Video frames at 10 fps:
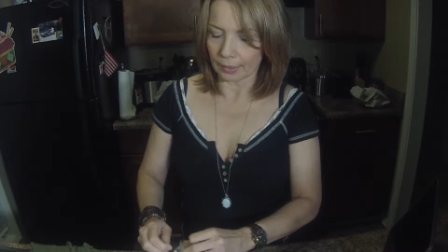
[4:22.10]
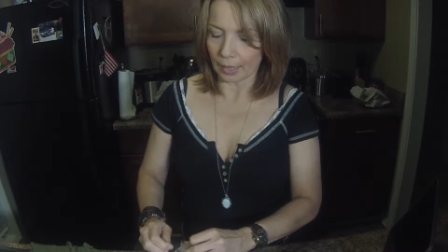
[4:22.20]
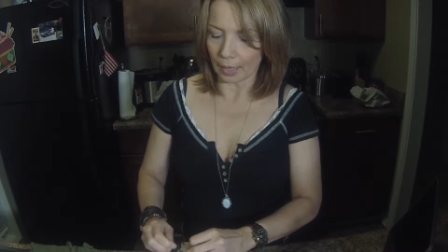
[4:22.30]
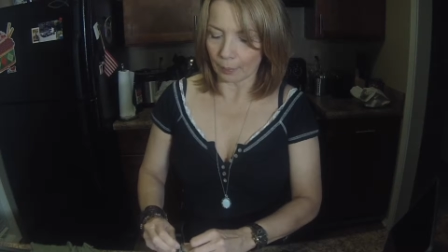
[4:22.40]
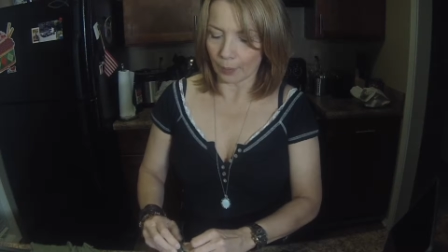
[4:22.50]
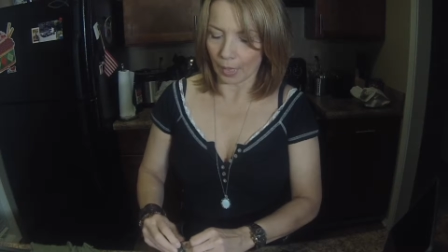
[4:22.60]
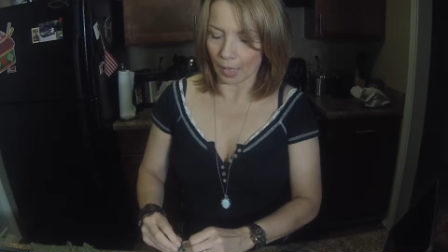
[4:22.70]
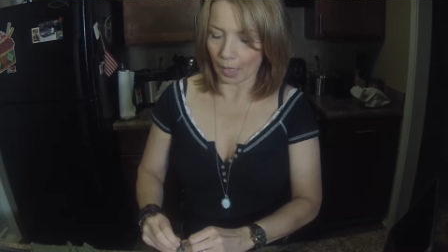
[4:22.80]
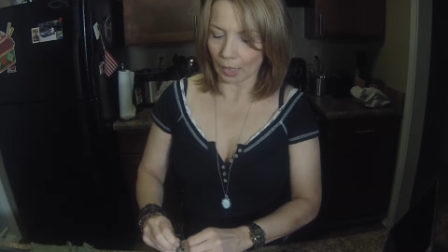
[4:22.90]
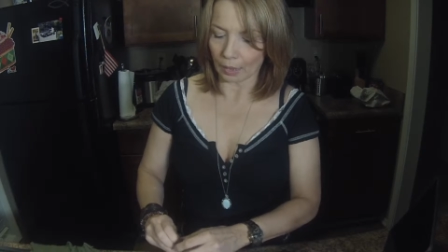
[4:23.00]
I
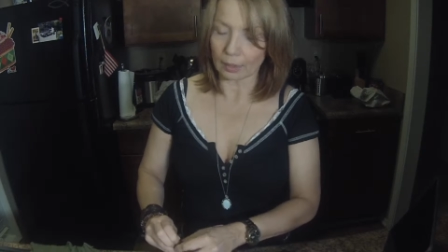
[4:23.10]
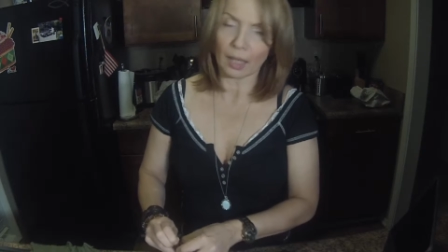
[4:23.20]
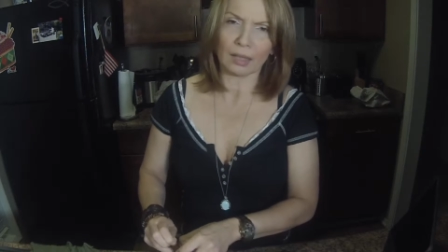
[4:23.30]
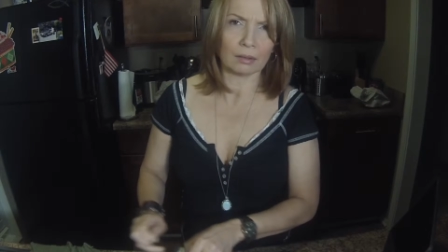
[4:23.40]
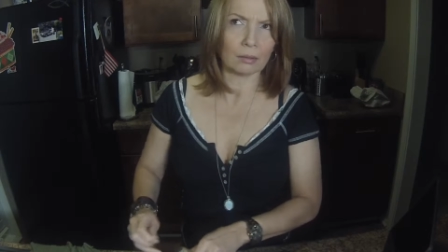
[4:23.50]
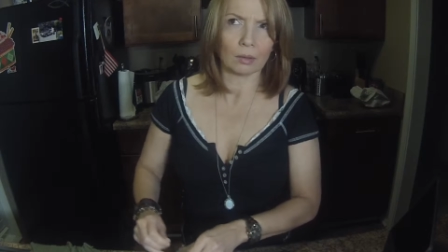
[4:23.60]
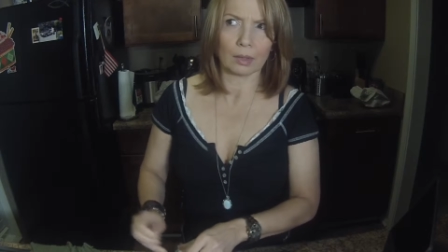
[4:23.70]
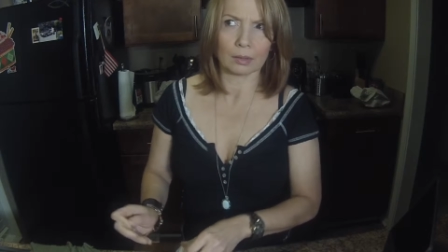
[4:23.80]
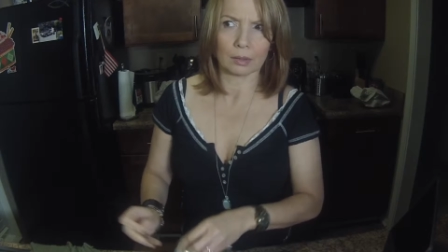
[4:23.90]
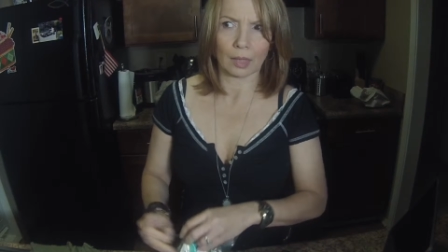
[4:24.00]
pay
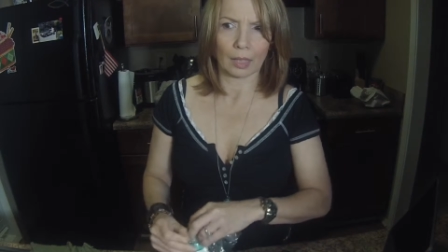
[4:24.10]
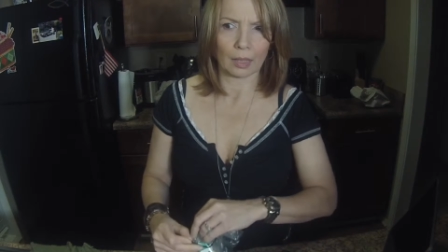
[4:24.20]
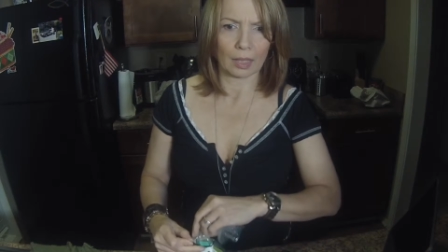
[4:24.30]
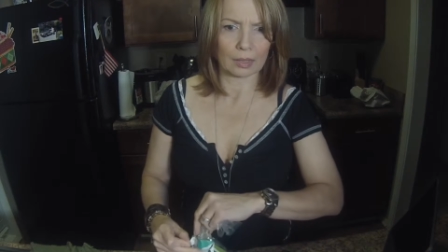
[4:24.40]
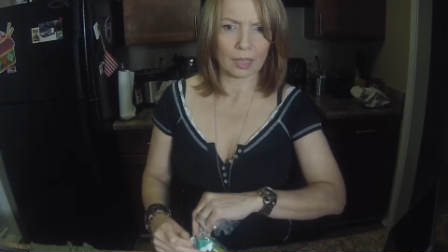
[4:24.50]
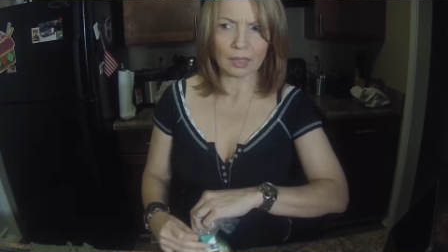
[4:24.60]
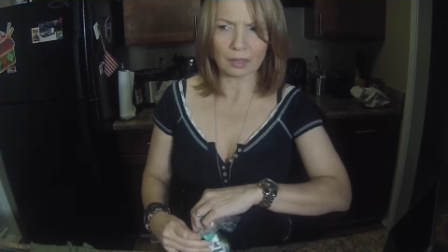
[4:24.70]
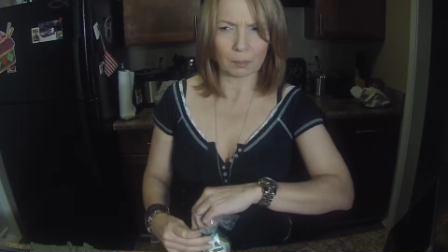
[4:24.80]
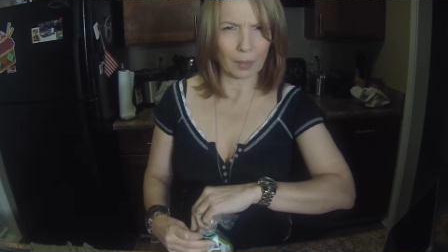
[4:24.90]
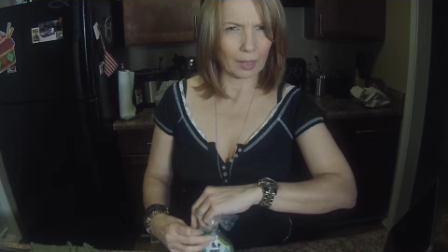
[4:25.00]
$9.99,
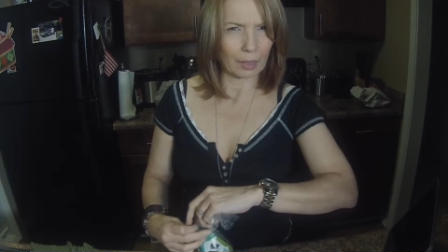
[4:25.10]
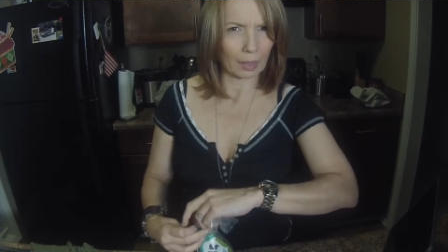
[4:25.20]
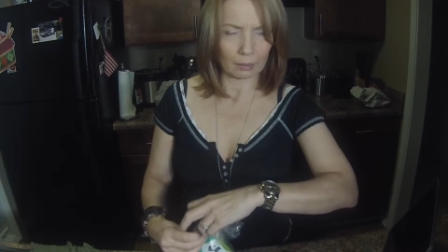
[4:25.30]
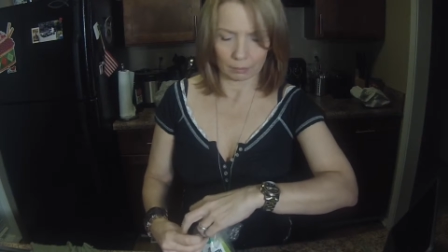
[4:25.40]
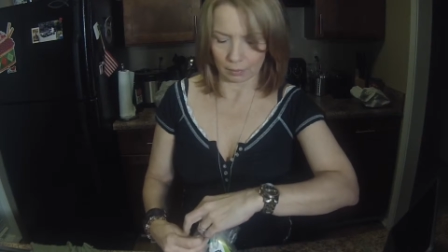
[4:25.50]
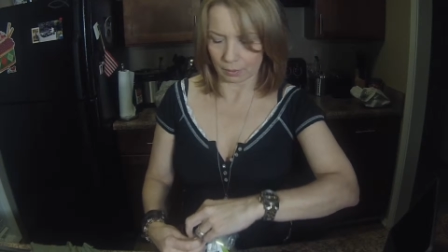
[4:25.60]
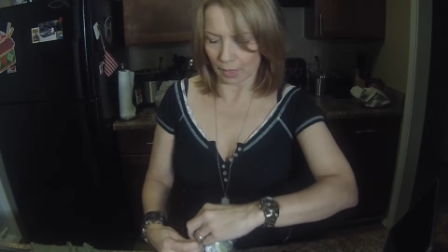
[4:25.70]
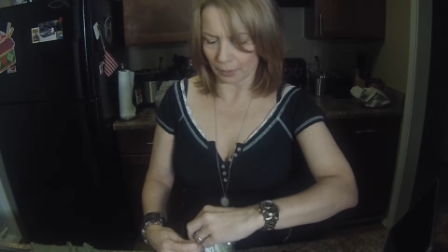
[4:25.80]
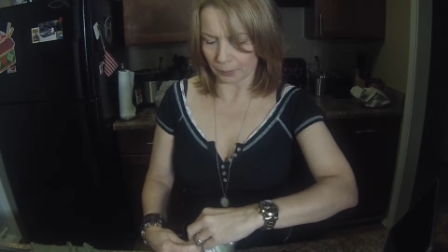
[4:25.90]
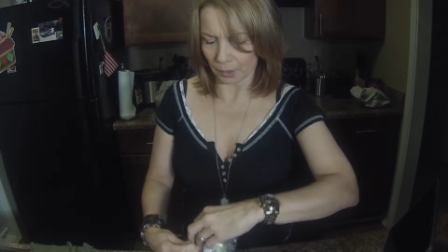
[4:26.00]
something like that.
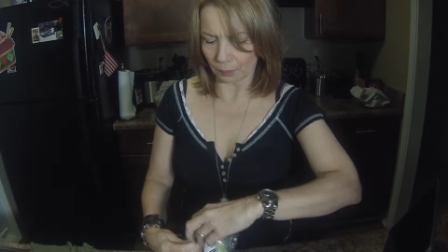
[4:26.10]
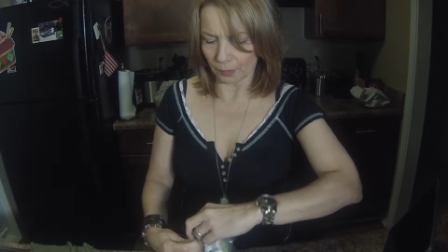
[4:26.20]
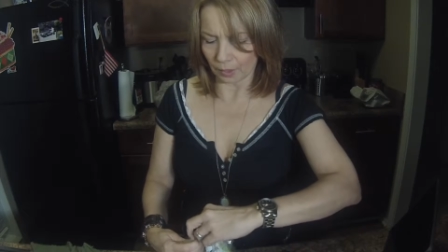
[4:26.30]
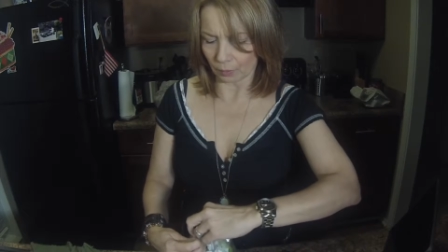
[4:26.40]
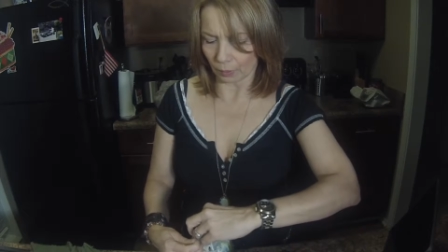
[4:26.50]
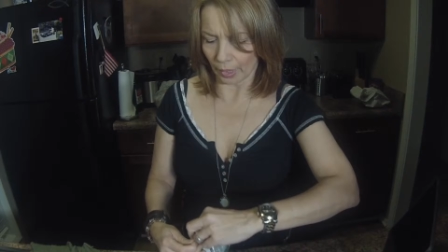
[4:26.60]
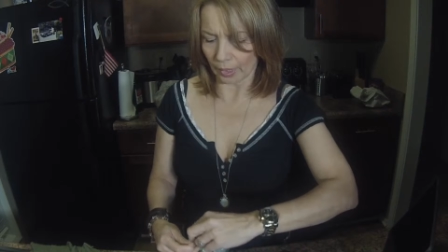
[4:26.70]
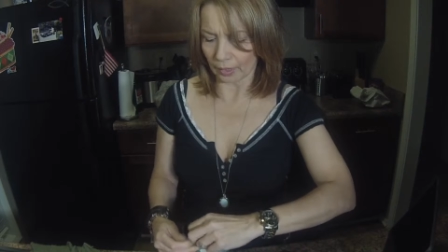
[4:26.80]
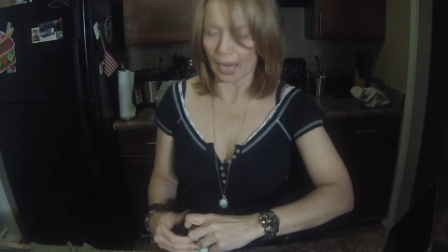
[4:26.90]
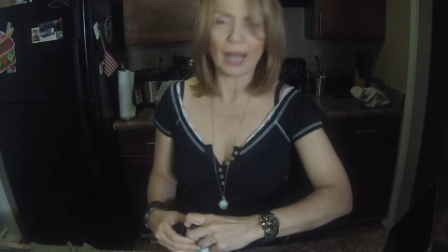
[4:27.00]
9 something or
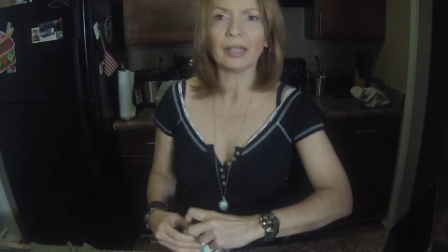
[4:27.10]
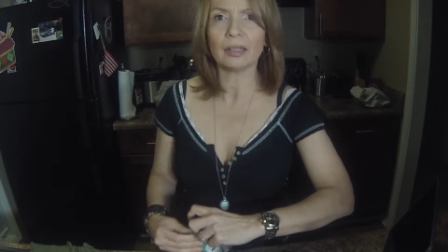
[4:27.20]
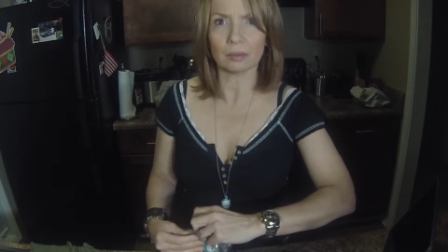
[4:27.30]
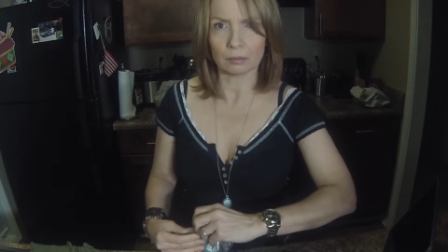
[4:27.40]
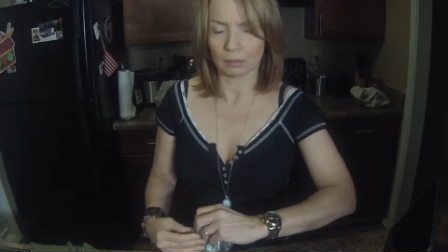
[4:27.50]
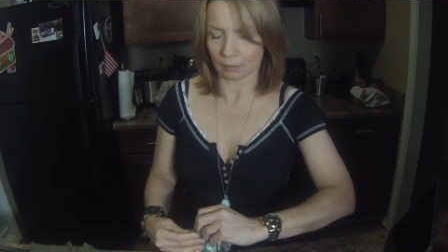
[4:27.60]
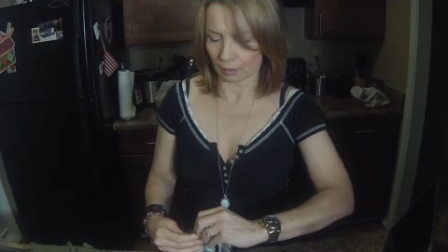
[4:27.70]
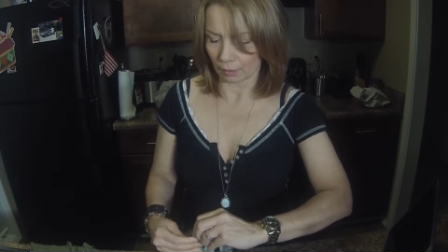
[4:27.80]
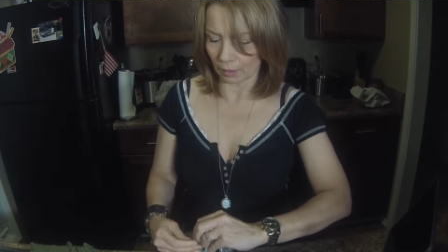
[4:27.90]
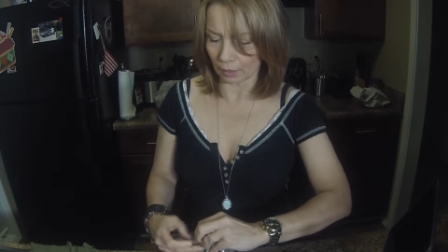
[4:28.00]
$8.90,
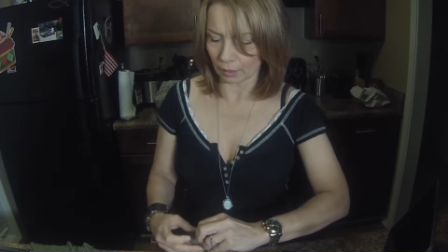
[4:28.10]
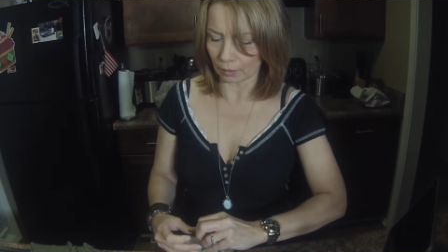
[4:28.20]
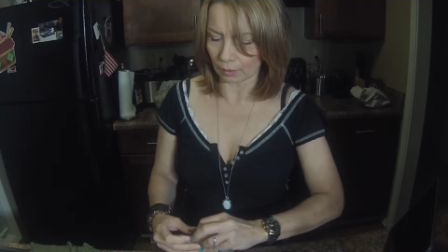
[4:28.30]
I think.